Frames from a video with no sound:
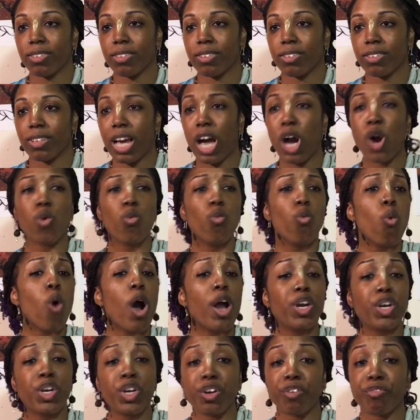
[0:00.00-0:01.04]
How
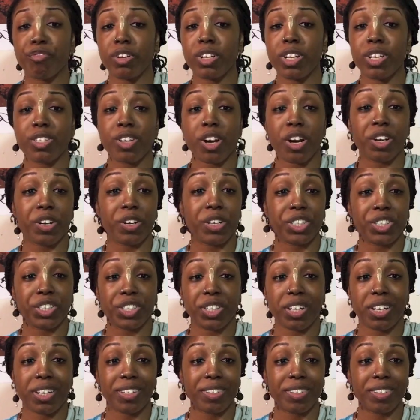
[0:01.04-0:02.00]
wonderful is our Krishna.